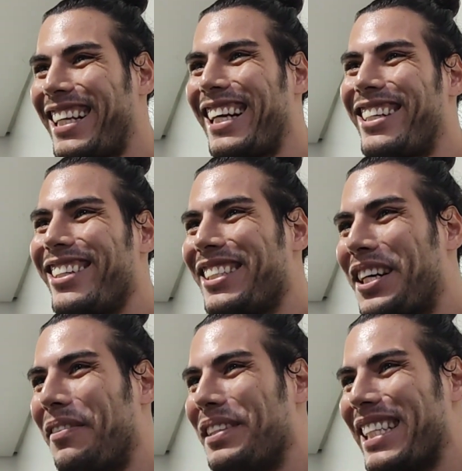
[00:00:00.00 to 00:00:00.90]
I couldn't
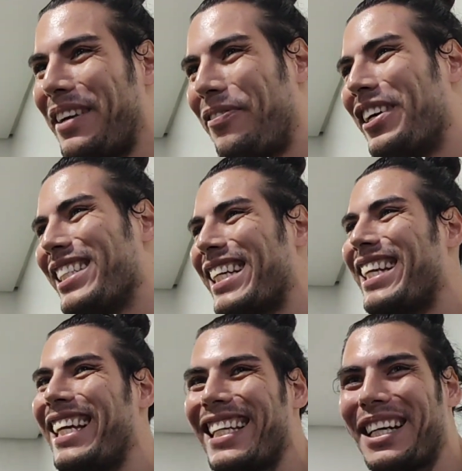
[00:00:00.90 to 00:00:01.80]
compensate for his
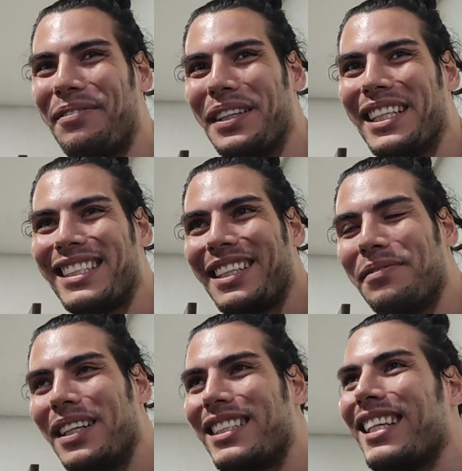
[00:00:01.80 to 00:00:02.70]
athletic ability,
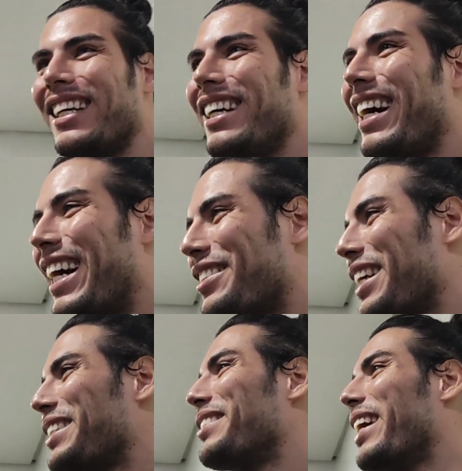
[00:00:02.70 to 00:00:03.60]
but I
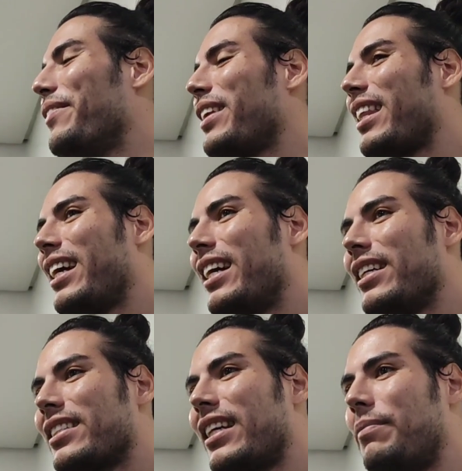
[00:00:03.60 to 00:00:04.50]
tried to do everything
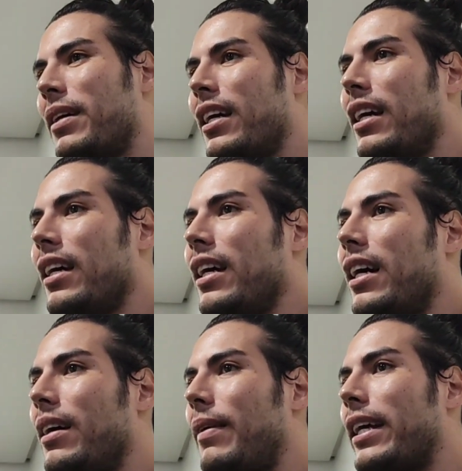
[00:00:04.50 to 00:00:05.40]
else.
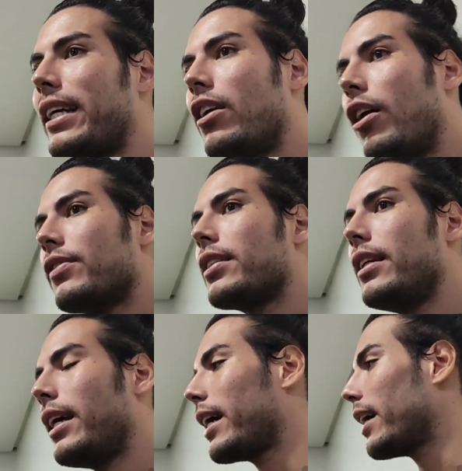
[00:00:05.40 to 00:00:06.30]
And then
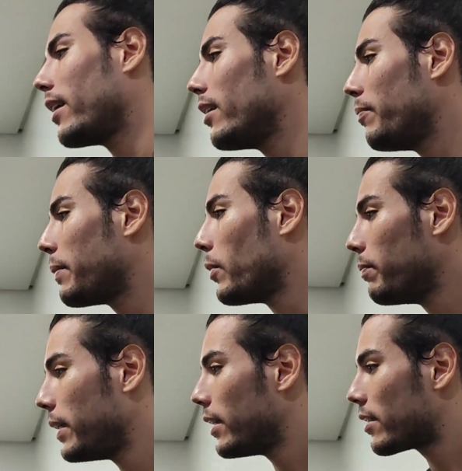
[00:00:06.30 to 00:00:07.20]
obviously I got a little bit more
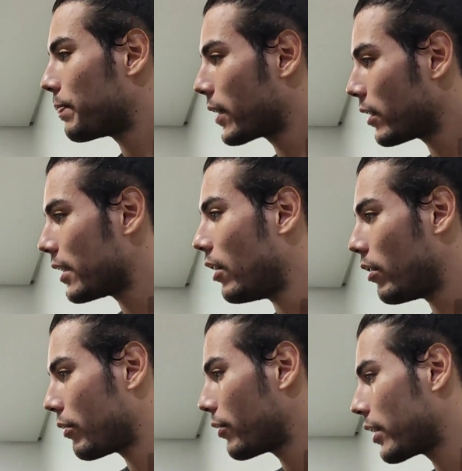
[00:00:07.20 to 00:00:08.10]
minutes because now
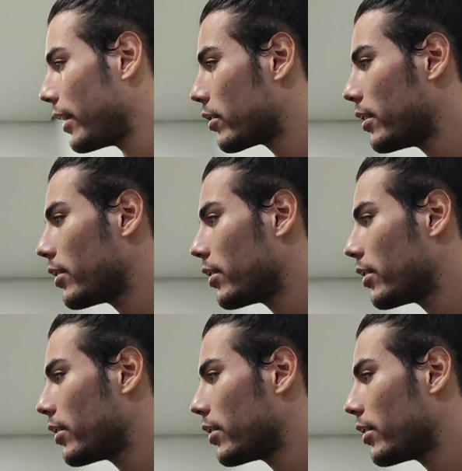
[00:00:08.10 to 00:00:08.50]
our rotation